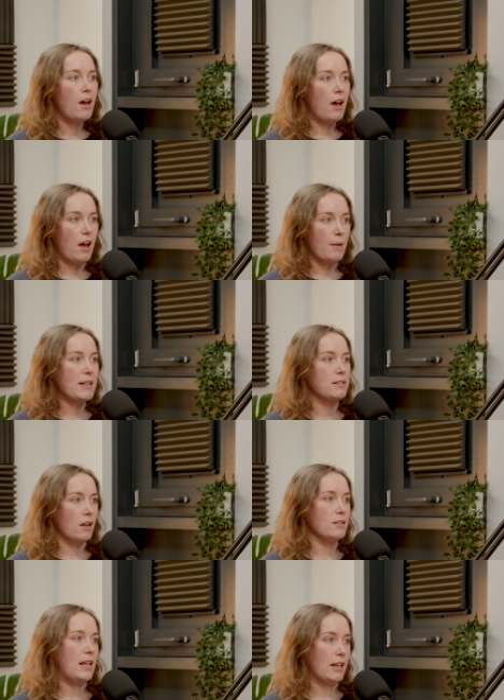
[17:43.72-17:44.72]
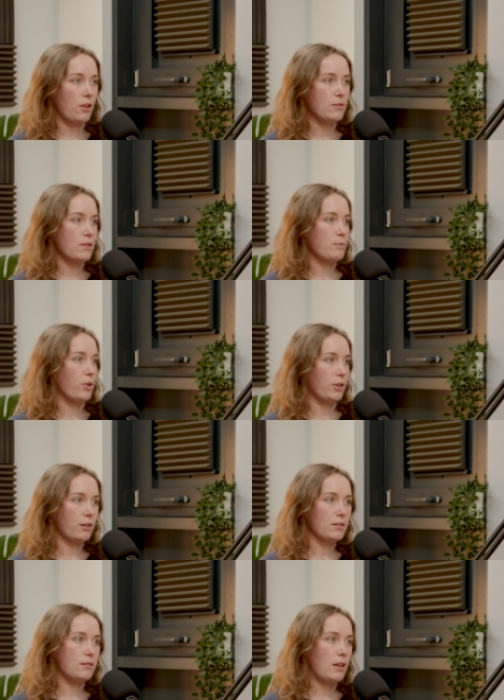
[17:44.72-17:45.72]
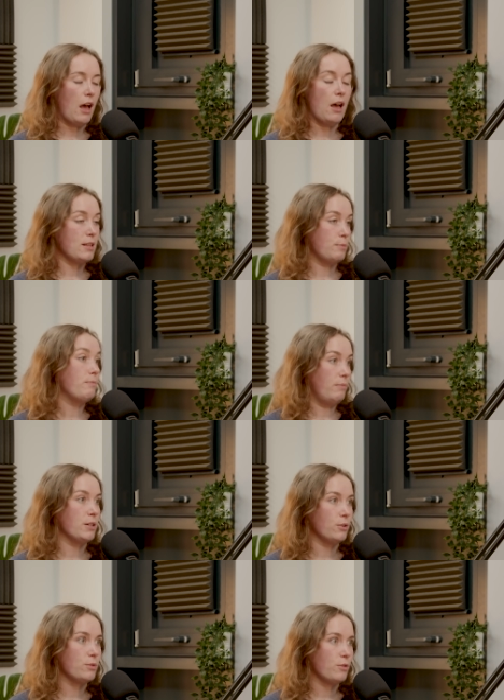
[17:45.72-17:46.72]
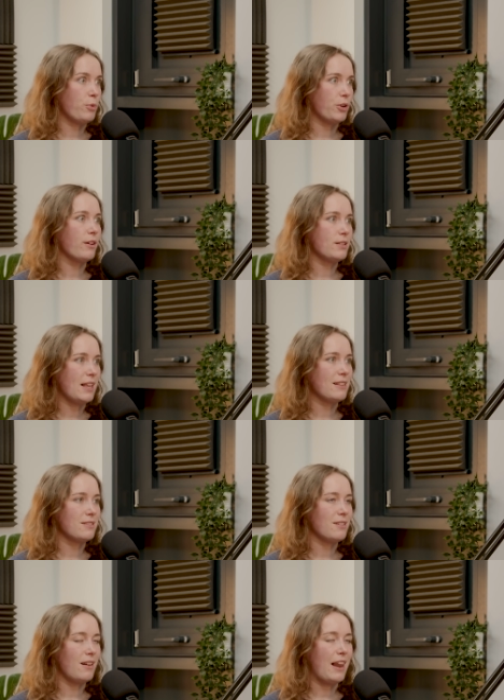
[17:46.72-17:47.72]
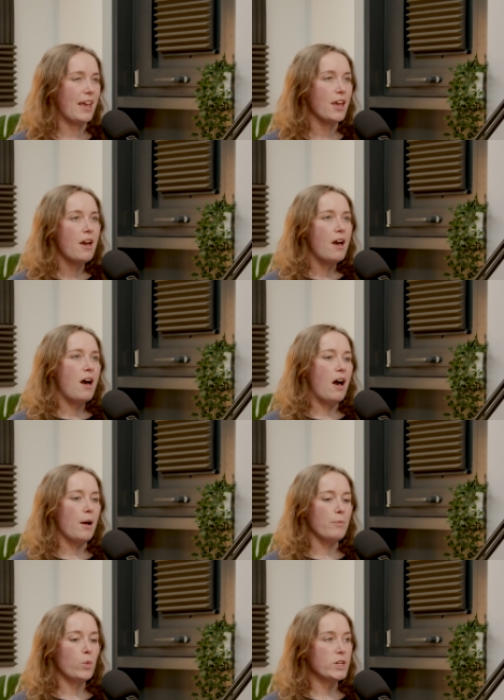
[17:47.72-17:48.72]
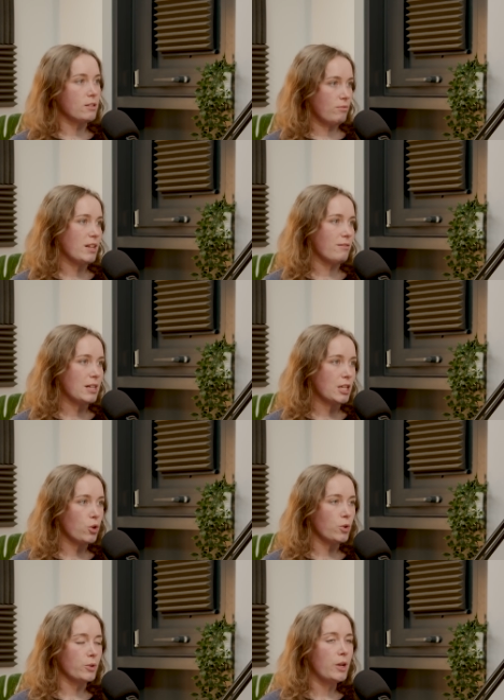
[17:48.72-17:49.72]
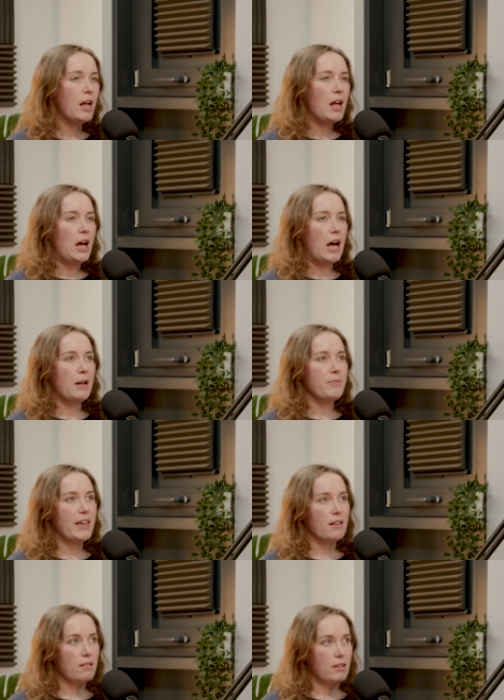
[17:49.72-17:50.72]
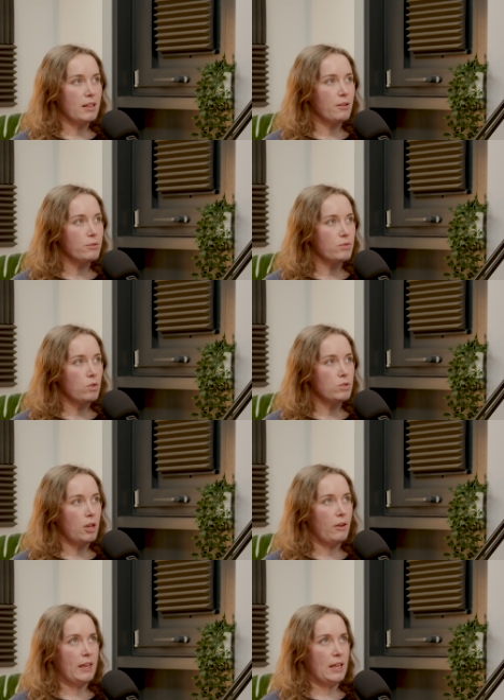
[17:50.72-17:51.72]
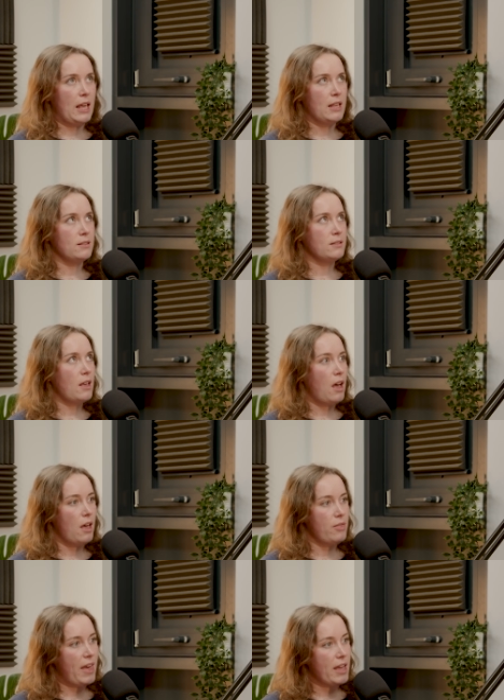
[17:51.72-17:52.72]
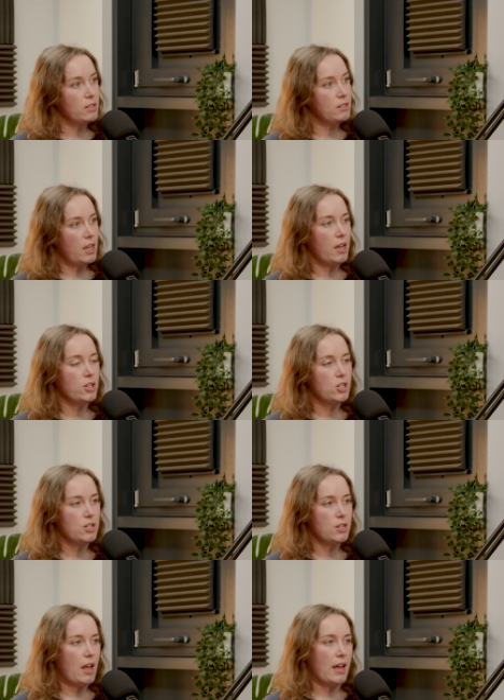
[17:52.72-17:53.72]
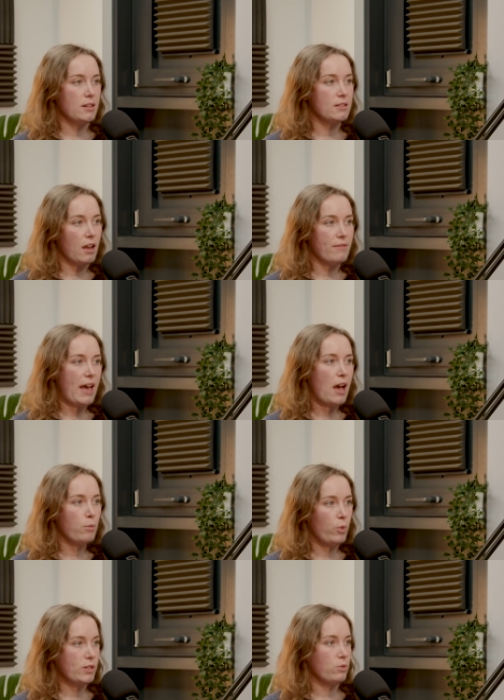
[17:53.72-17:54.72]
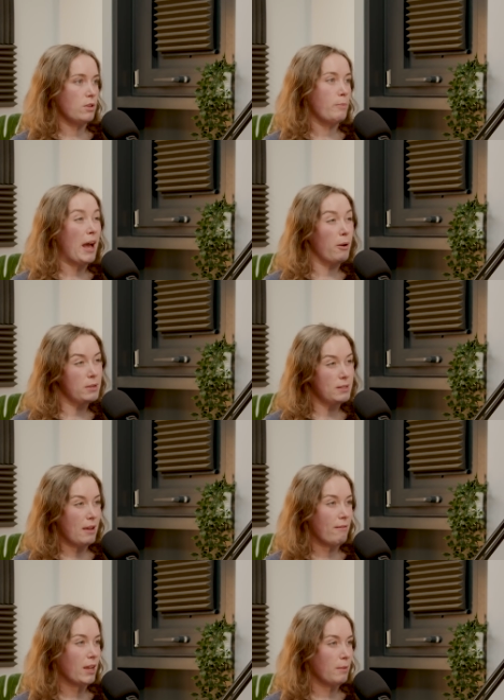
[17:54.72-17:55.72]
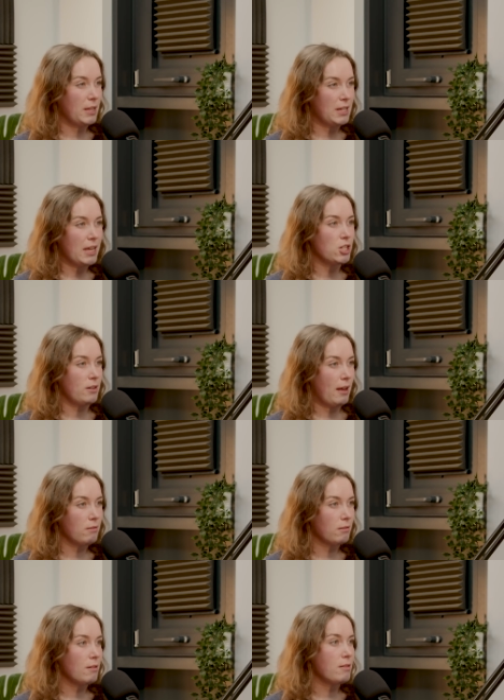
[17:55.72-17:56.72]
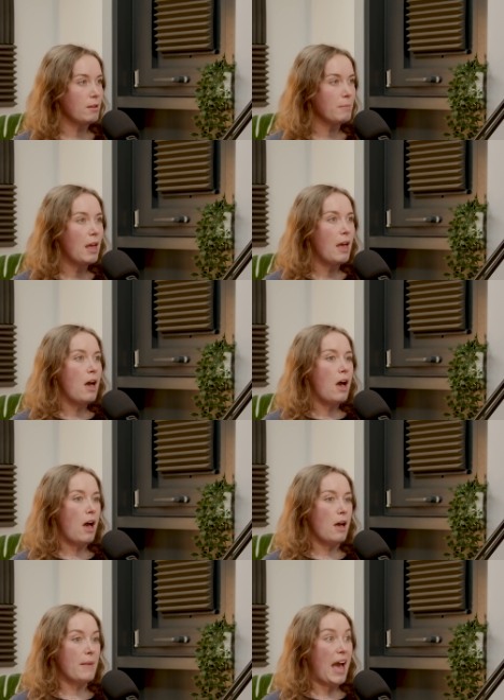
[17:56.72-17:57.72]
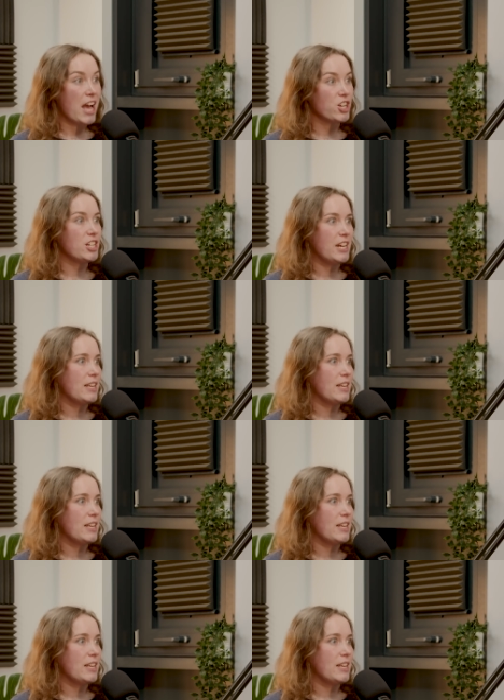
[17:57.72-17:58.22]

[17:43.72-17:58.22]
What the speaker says: and start selling those as products, as bundles of products instantly, which is really, really cool. The other thing they're also doing is their search and discover app, which also powers their recommendation algorithm, actually